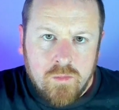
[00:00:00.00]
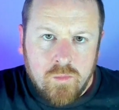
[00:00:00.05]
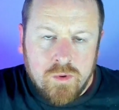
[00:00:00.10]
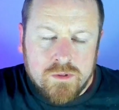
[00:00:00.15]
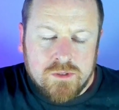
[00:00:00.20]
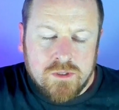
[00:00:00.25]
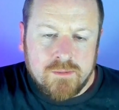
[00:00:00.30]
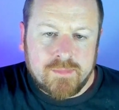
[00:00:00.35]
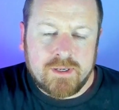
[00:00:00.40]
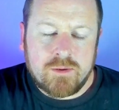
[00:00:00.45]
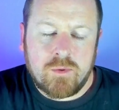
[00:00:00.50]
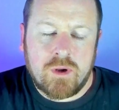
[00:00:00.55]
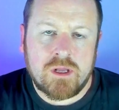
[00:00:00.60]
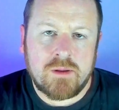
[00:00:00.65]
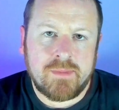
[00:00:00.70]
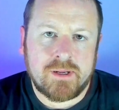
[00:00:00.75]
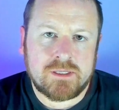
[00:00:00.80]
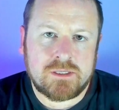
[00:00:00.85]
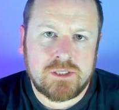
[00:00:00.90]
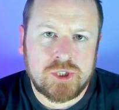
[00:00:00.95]
What's going on, everybody?
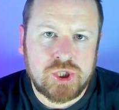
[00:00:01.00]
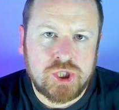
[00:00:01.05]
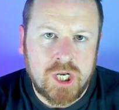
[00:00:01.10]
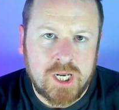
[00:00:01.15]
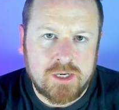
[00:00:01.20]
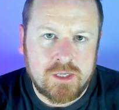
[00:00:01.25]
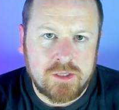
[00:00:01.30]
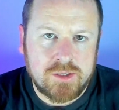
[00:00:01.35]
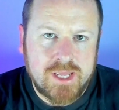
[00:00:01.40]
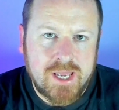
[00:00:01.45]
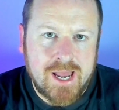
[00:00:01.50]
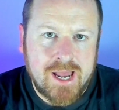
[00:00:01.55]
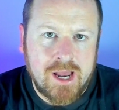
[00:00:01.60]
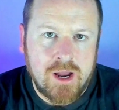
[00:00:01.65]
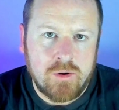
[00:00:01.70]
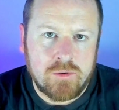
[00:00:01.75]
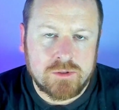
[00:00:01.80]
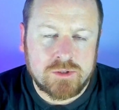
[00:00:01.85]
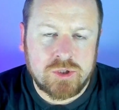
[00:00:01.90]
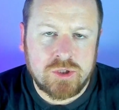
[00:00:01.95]
Welcome back to the channel
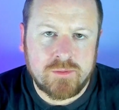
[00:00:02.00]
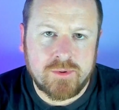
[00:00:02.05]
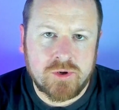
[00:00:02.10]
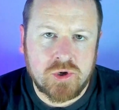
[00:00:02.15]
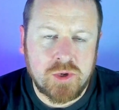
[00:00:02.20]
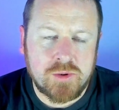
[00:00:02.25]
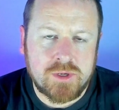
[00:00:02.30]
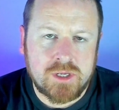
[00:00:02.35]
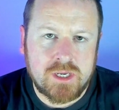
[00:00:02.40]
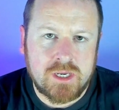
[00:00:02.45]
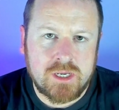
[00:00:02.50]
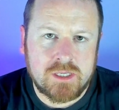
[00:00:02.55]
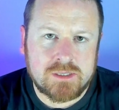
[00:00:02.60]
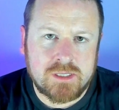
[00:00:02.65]
now. 2Bit Crypto here.